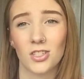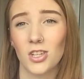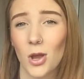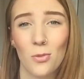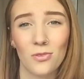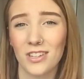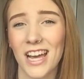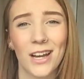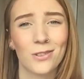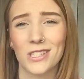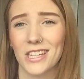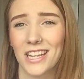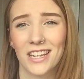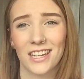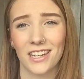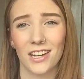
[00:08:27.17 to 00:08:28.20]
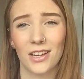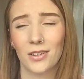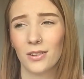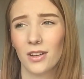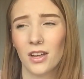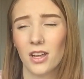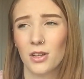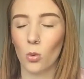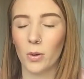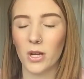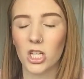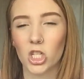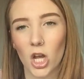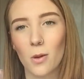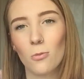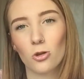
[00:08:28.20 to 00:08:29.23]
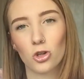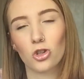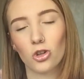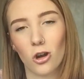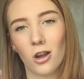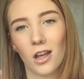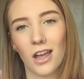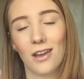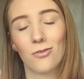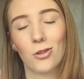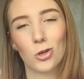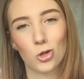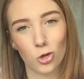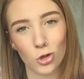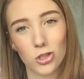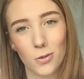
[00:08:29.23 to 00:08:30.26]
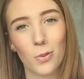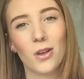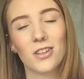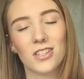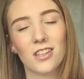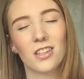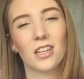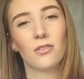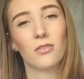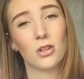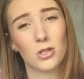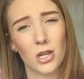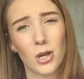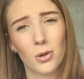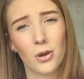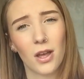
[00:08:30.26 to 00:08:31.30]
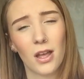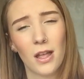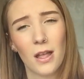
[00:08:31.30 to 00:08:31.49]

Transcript: don't doubt it, you know? You'll be so much stronger if you trust the person than if you don't.